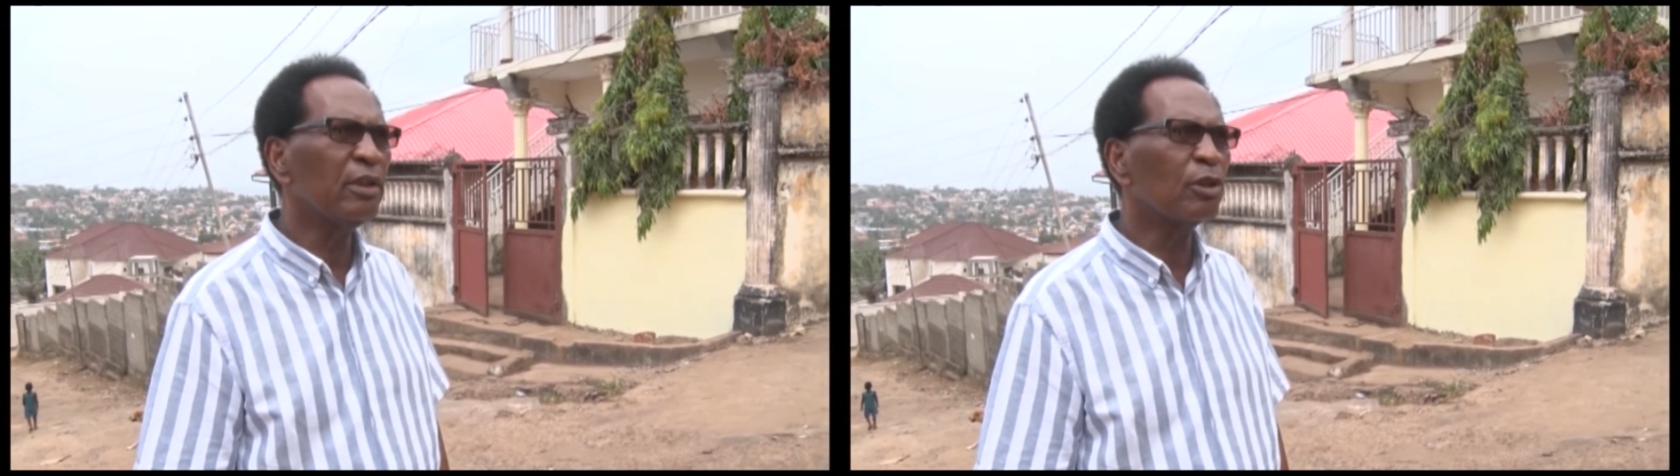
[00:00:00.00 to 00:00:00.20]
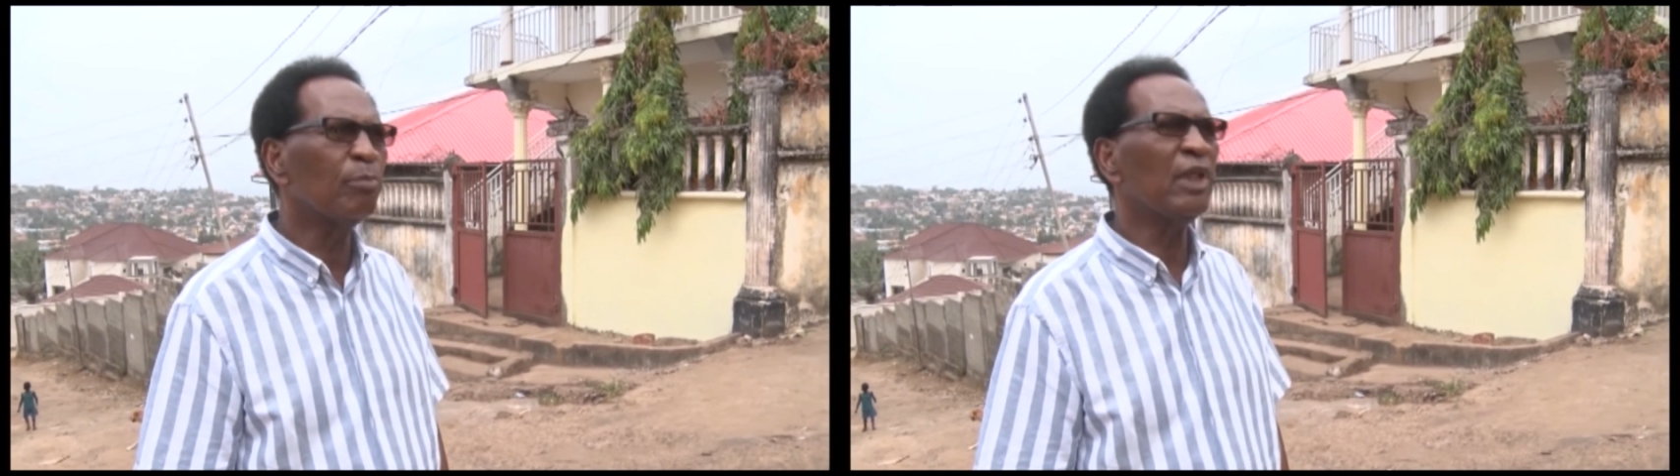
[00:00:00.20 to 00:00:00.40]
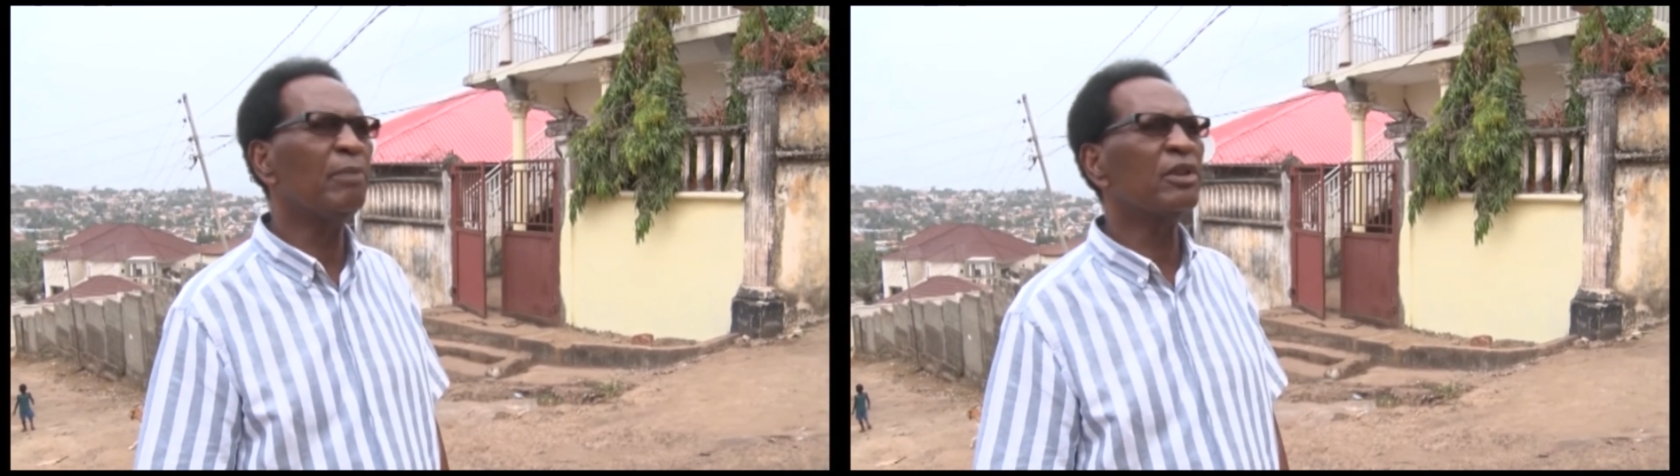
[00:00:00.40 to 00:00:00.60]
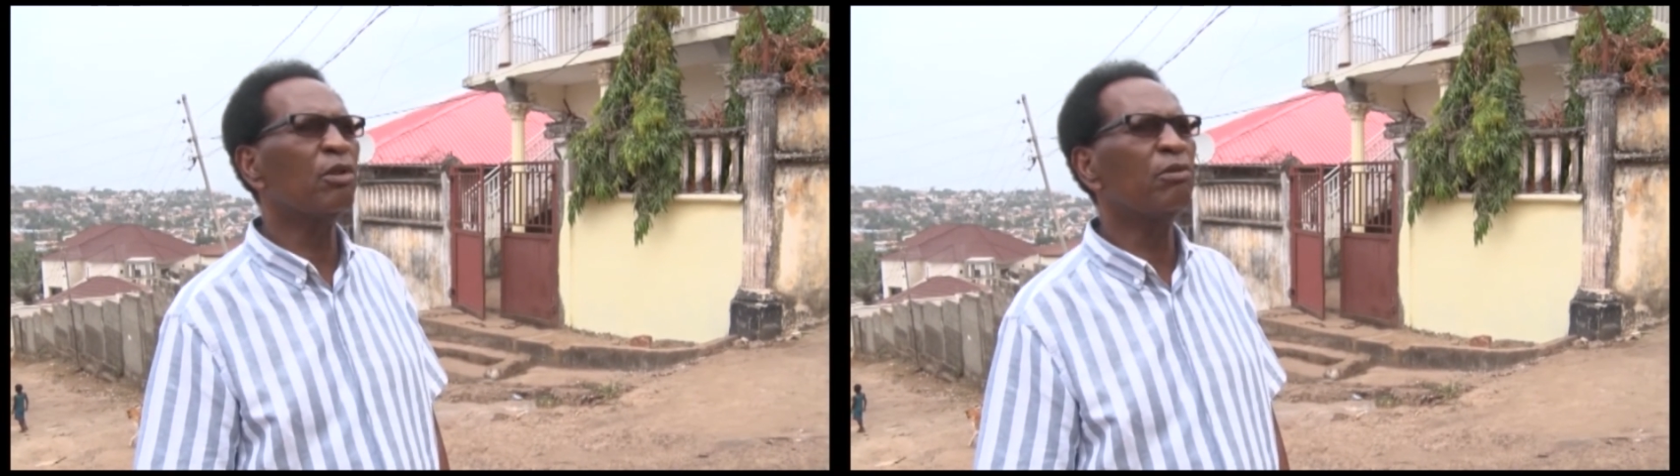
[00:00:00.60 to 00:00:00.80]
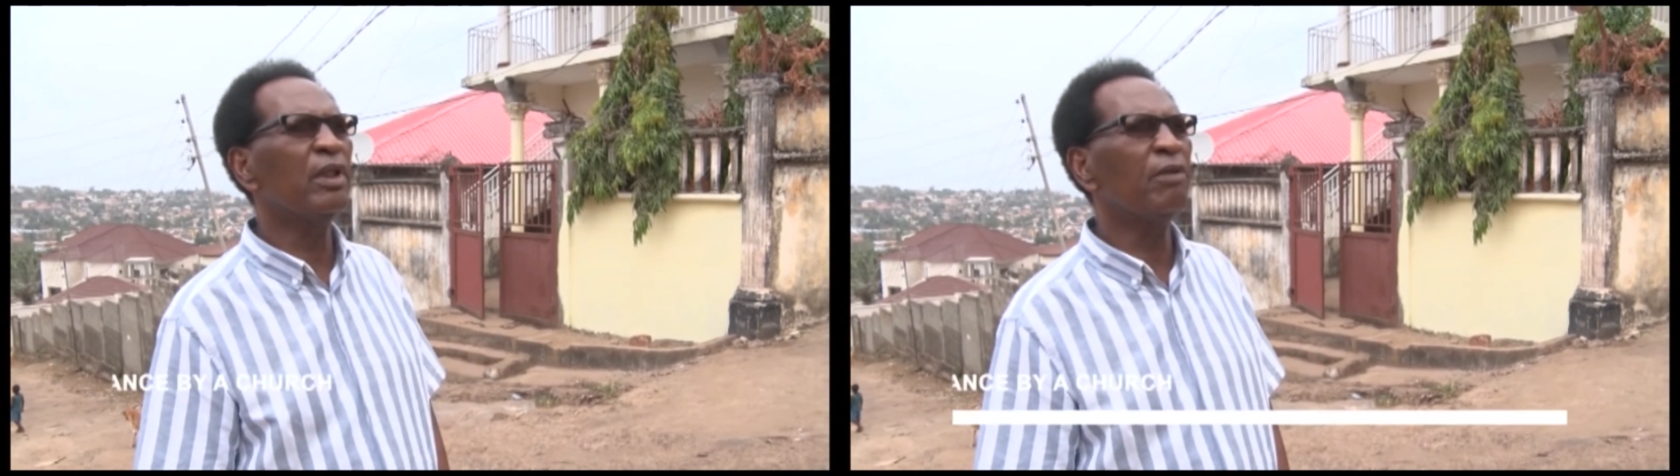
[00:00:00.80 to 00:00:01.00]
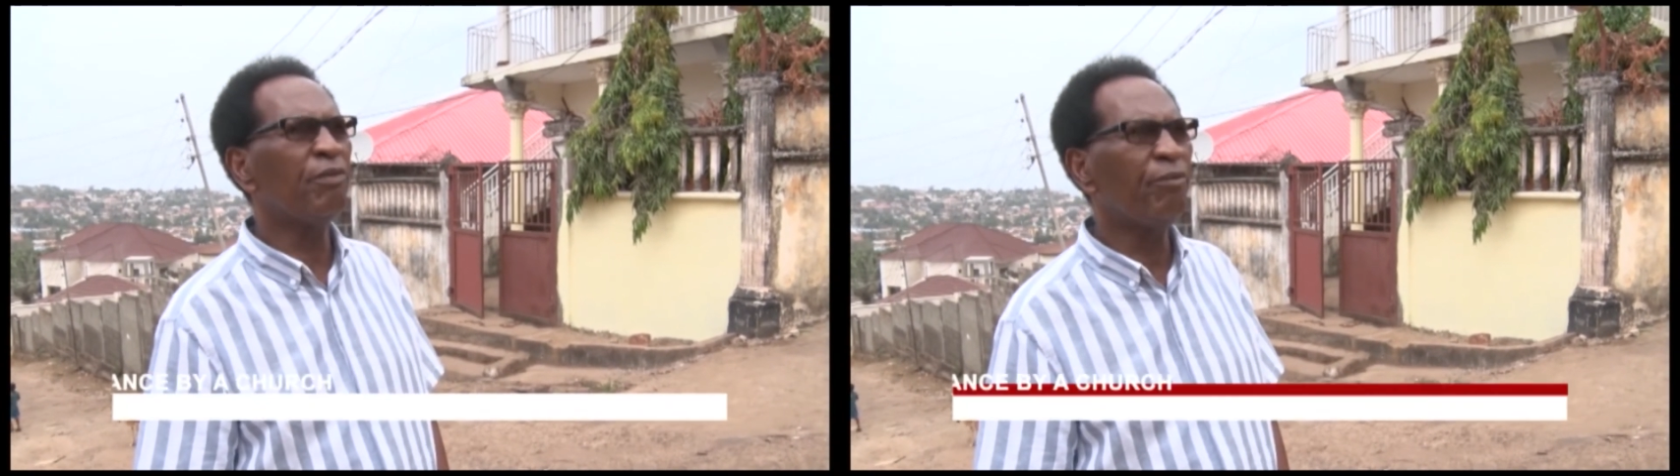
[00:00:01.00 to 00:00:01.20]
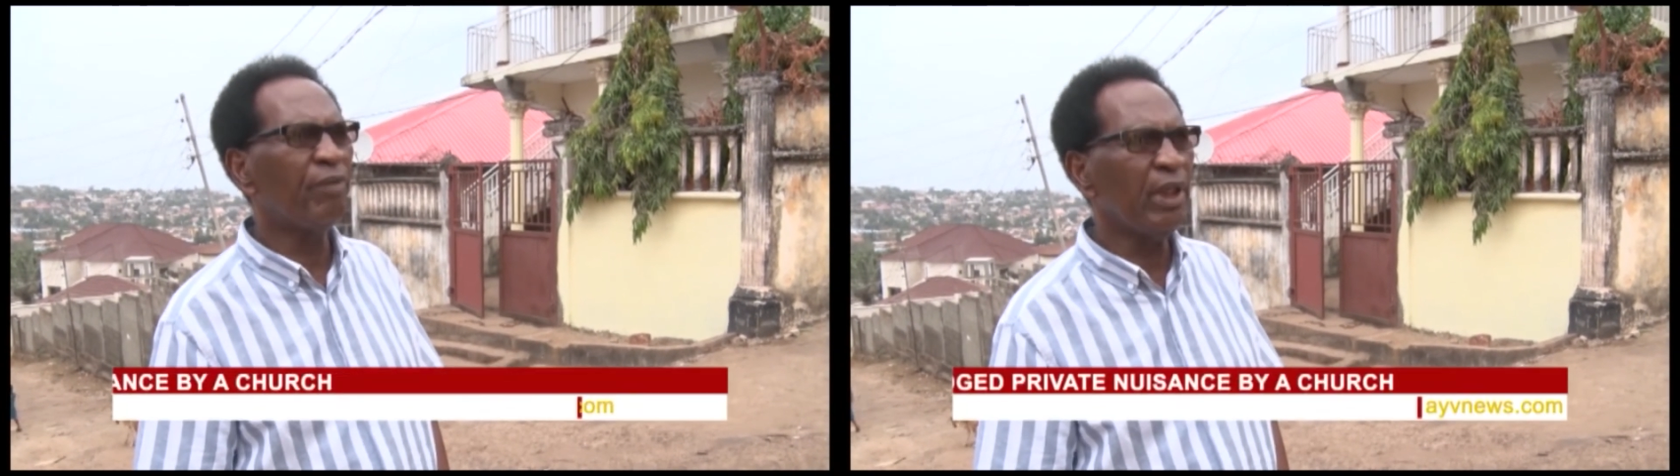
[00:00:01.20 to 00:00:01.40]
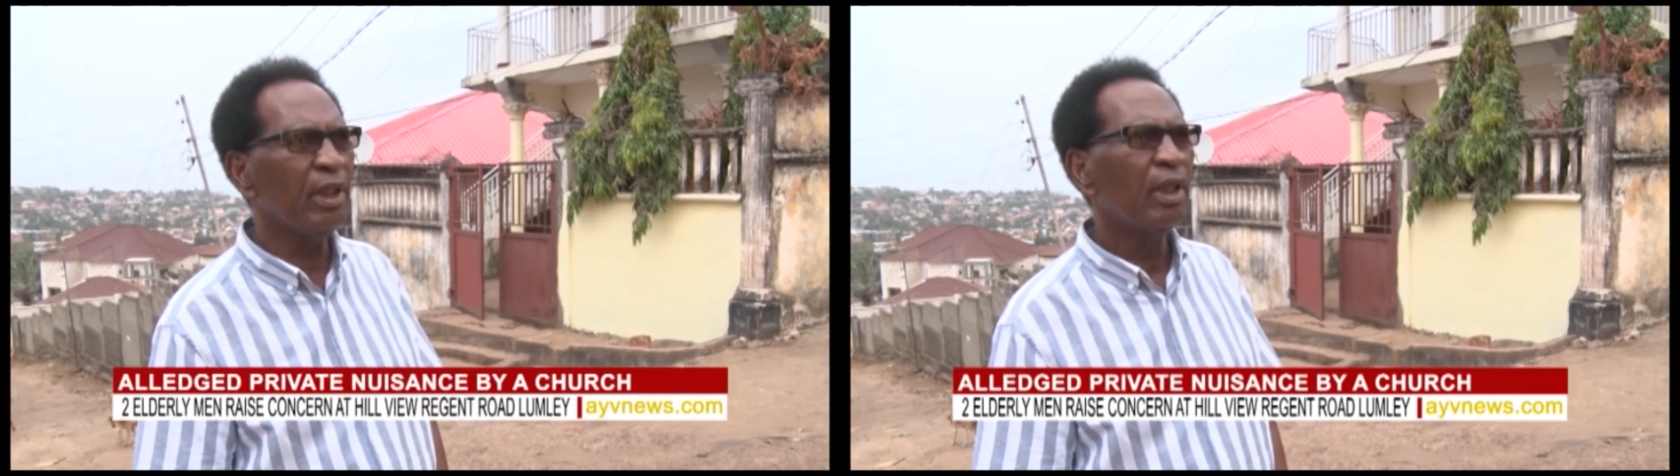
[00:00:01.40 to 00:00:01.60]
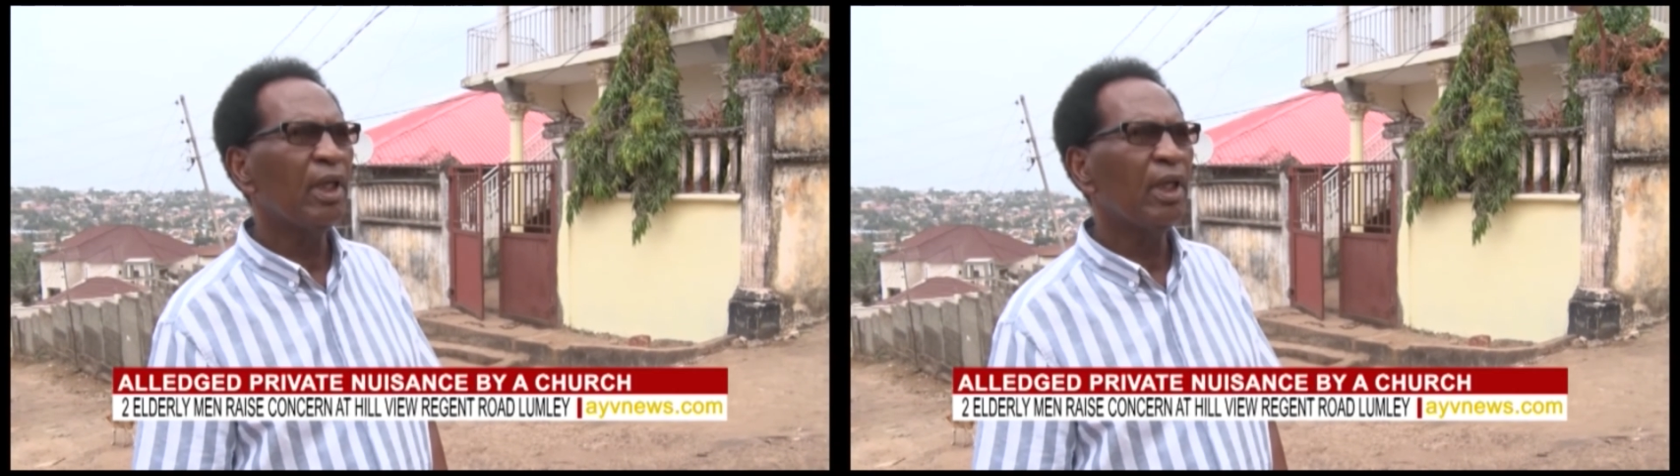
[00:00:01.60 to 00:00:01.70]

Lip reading: sometimes it's 115.